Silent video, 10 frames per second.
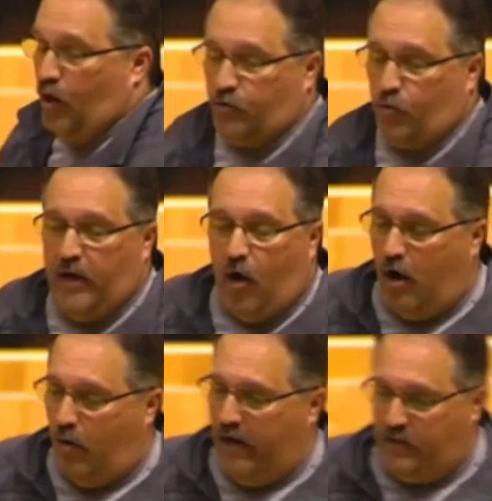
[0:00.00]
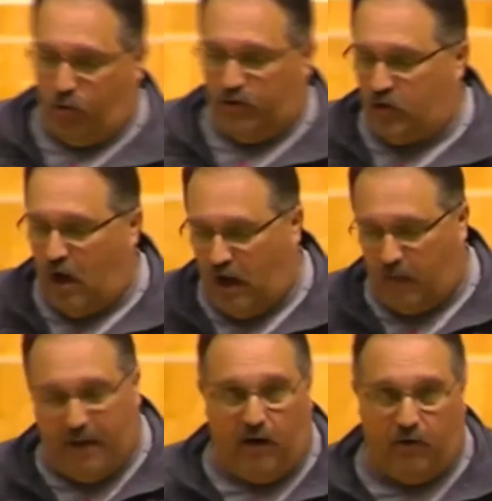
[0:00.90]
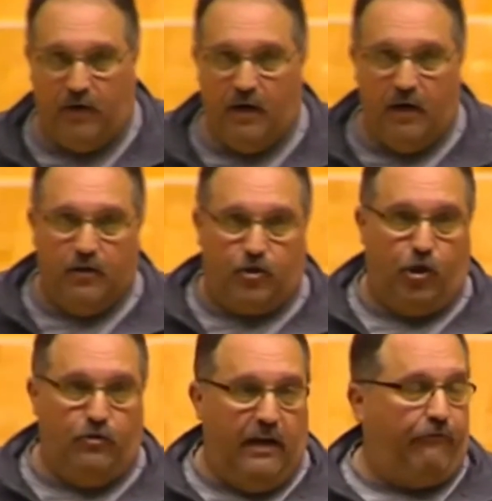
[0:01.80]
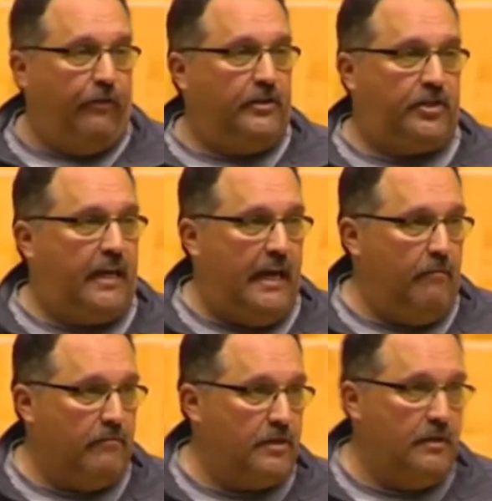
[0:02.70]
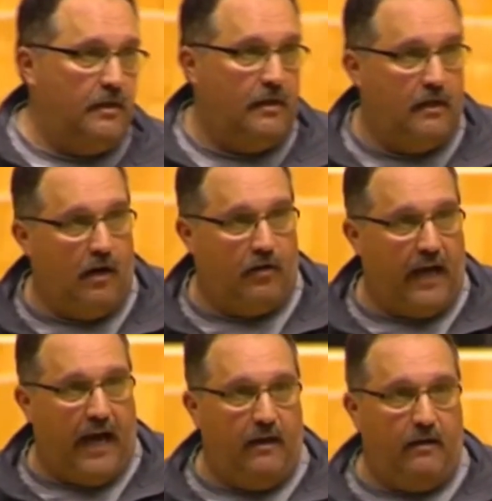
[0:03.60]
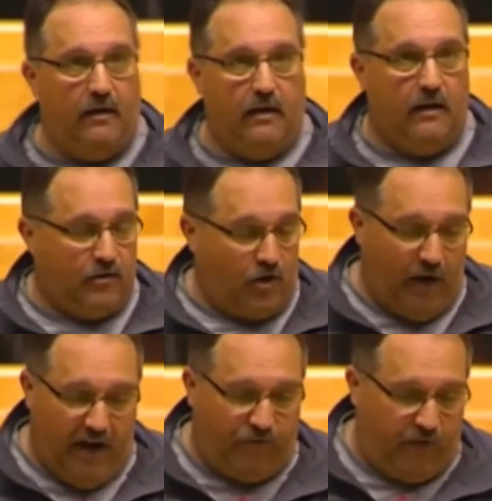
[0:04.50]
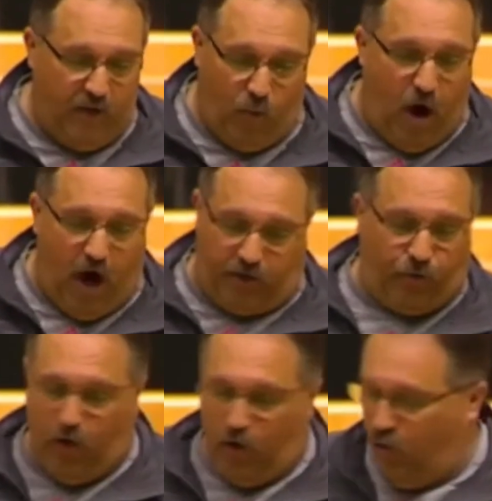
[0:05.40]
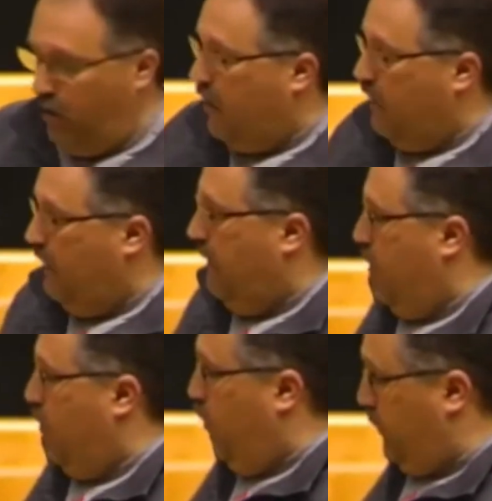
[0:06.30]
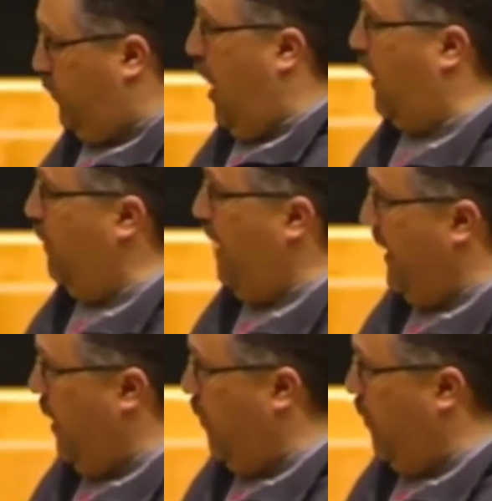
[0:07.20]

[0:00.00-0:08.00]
we always will talk about 2 different schemes, okay? So every walkthrough, we'll talk about how we're